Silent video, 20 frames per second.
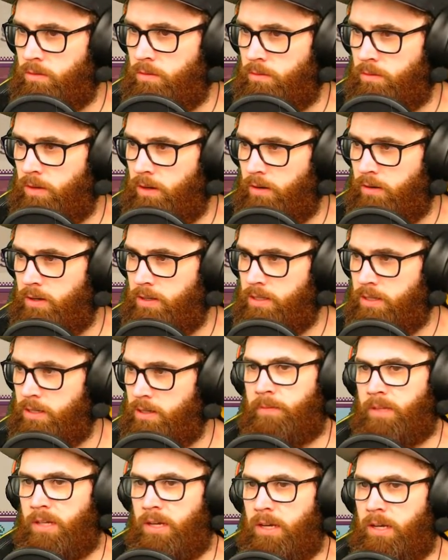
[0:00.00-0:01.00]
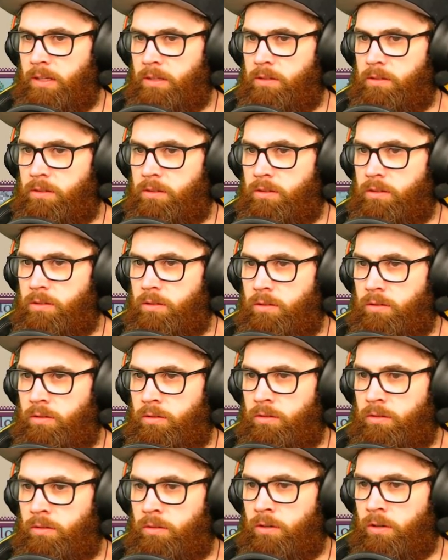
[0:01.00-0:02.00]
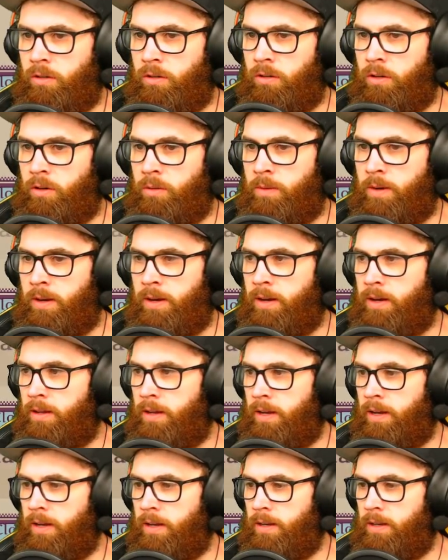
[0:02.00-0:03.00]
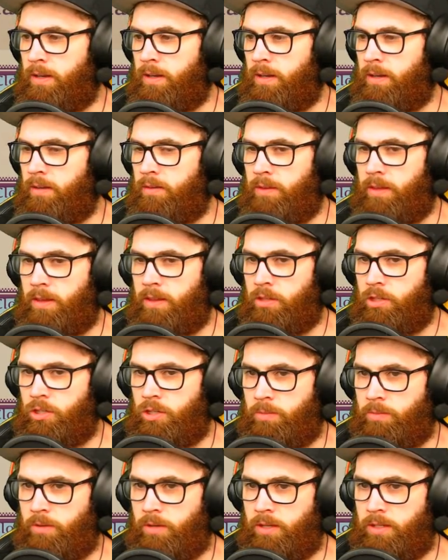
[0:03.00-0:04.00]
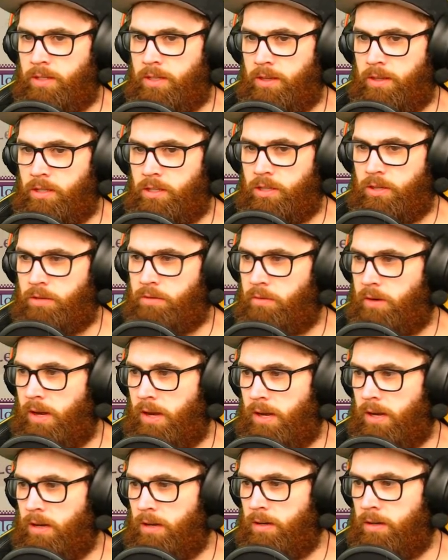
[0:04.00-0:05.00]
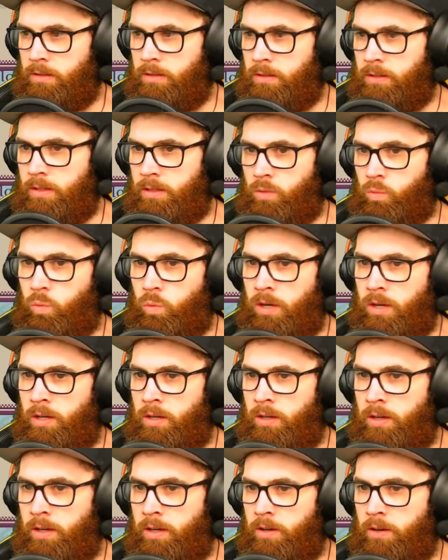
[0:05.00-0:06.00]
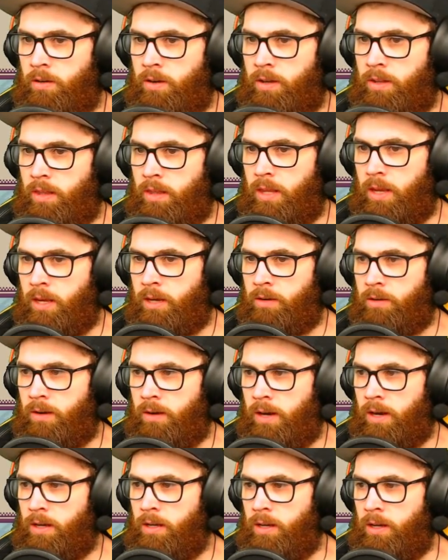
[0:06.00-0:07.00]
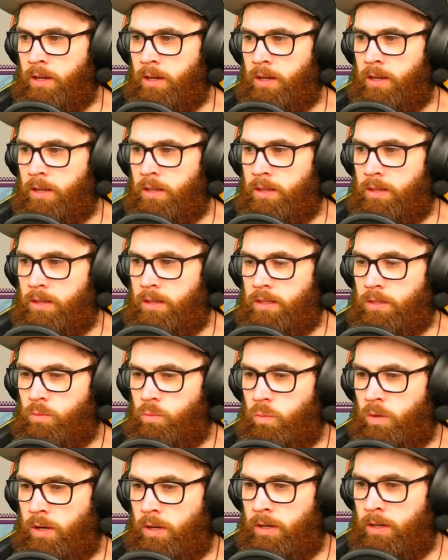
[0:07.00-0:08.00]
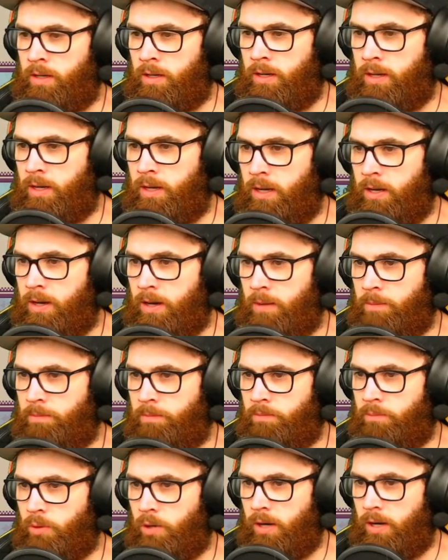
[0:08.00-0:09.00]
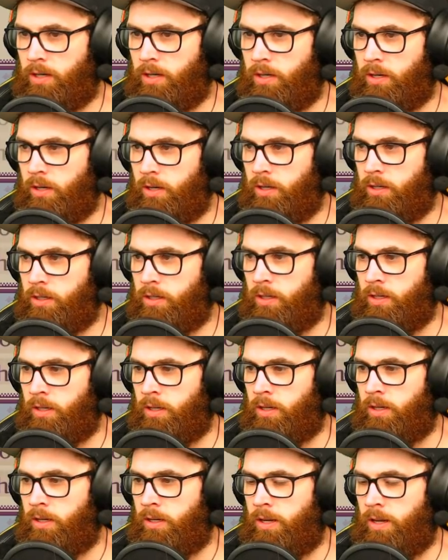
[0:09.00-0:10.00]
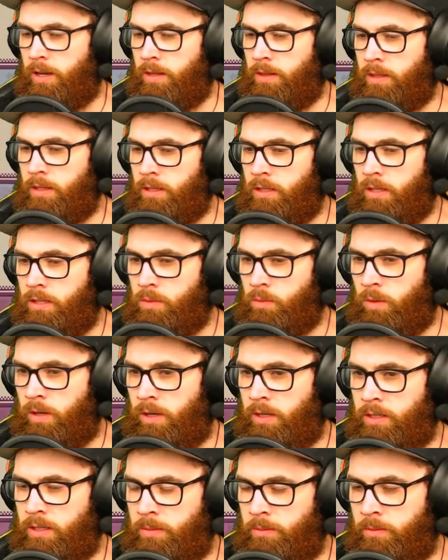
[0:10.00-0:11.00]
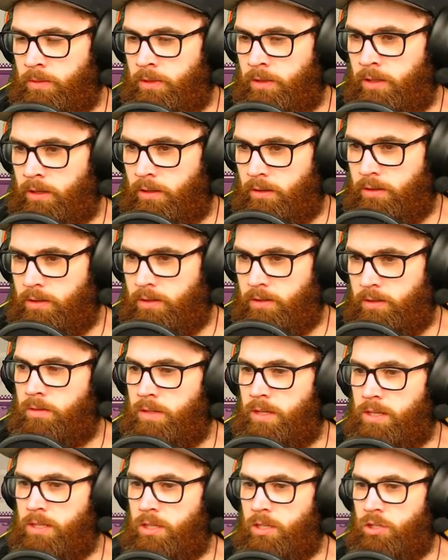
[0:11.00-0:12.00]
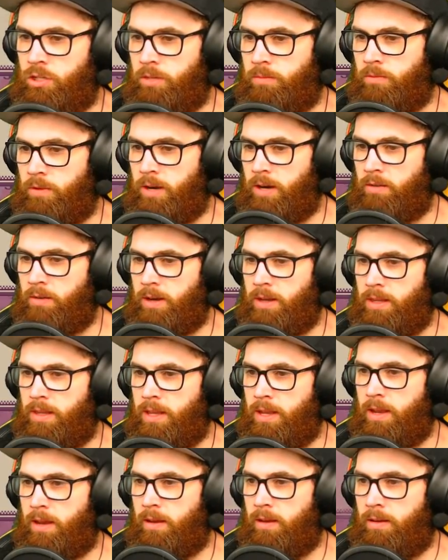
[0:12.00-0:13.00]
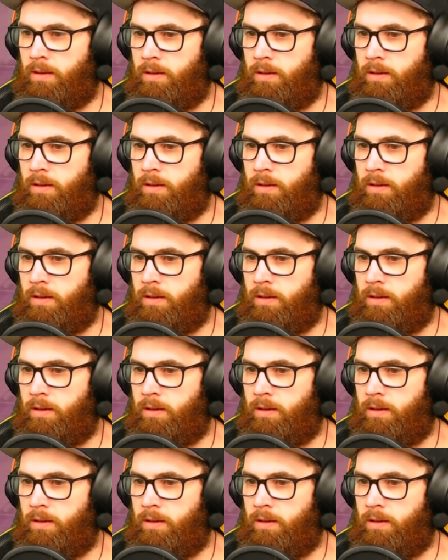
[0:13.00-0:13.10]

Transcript: Where is it? I do not know where any of the other shipwrights are. There's three. There's one I know at Landcrag. There's one here at Brightkirk. And then there's one somewhere else. There's a shipwright right there.